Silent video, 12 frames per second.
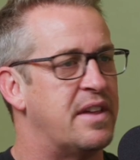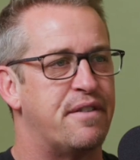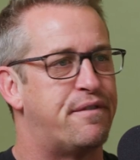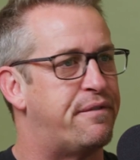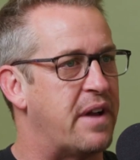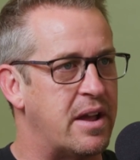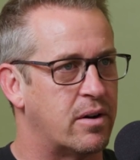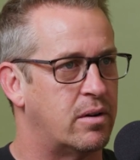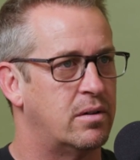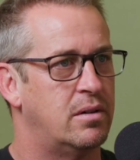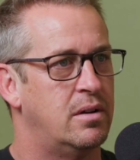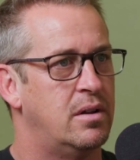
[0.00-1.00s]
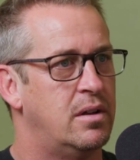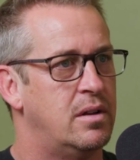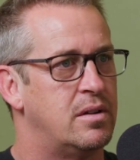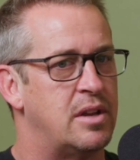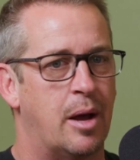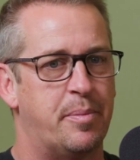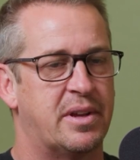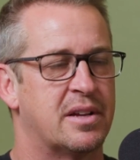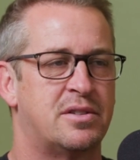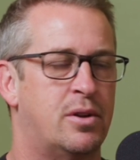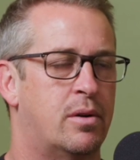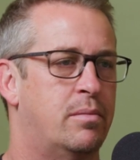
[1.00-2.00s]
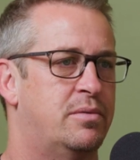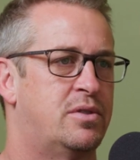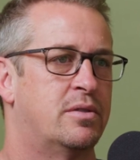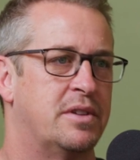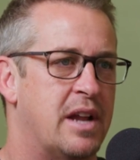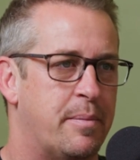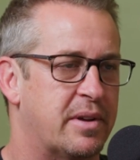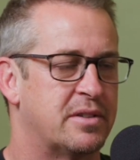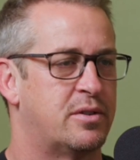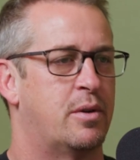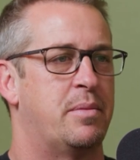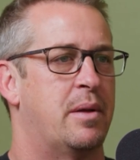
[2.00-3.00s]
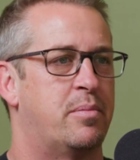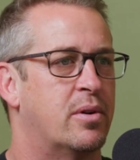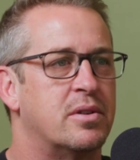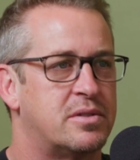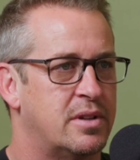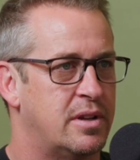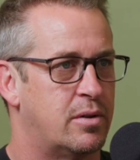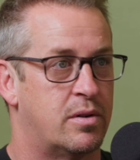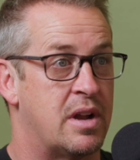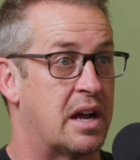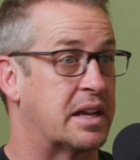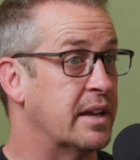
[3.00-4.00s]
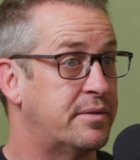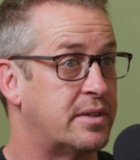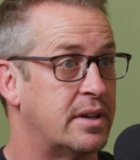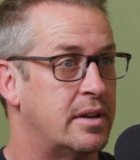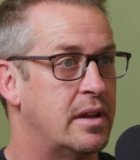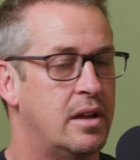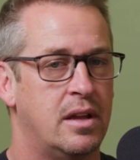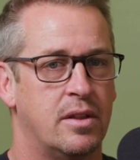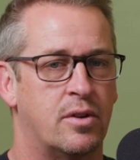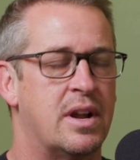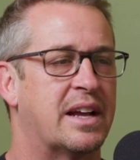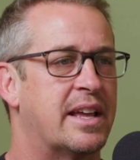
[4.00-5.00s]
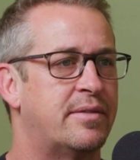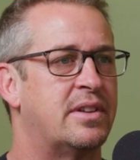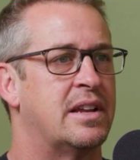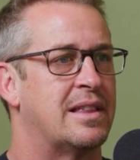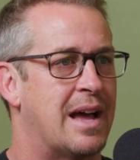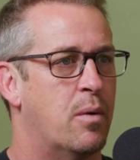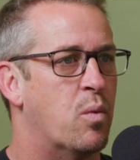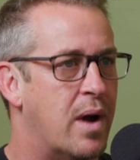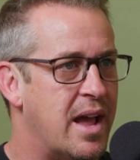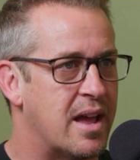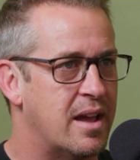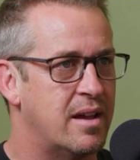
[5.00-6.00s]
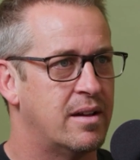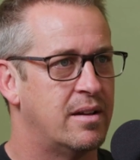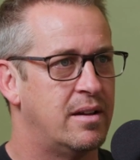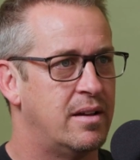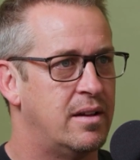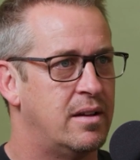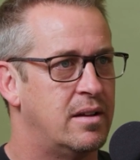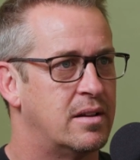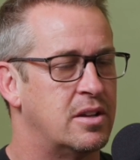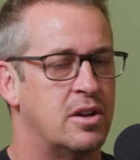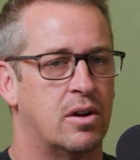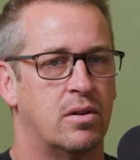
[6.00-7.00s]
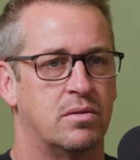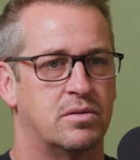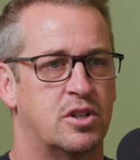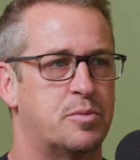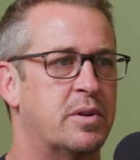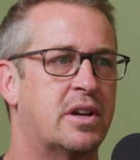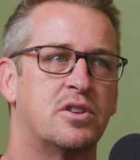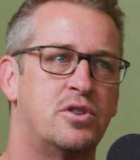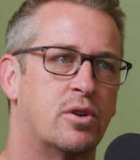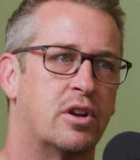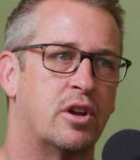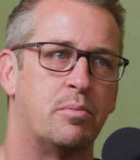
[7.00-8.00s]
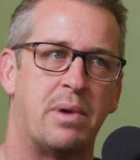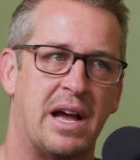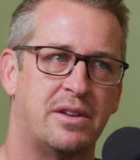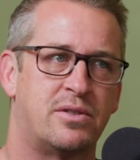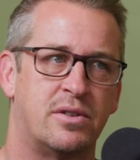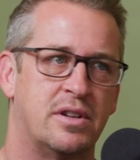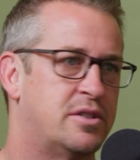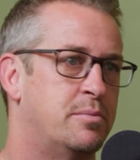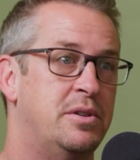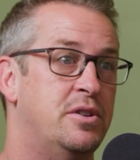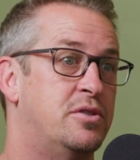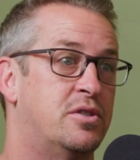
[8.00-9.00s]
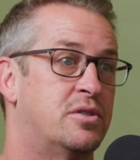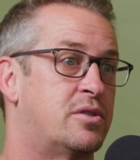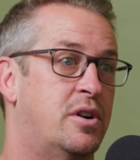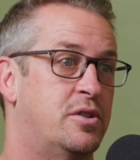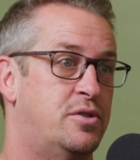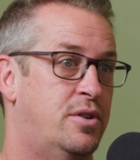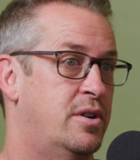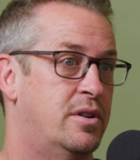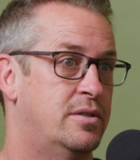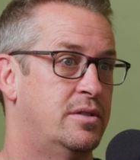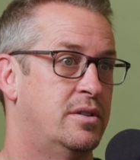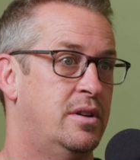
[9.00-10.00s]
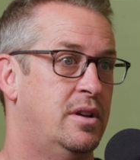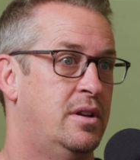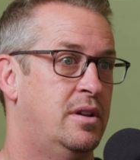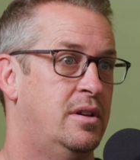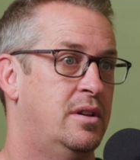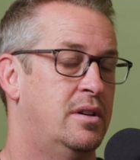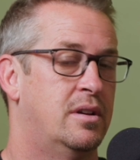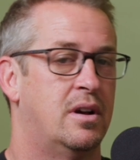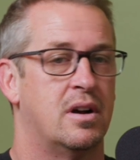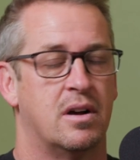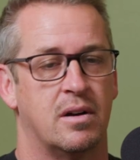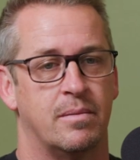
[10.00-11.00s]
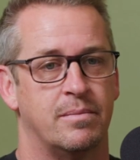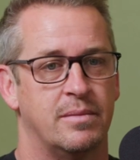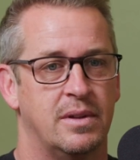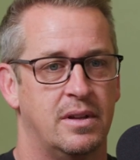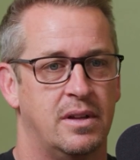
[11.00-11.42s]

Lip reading: And they fail. Certainly not because they're a bad person or not gifted. They're not gifted in that way. Just because you're a good pastor doesn't mean you should start a church. And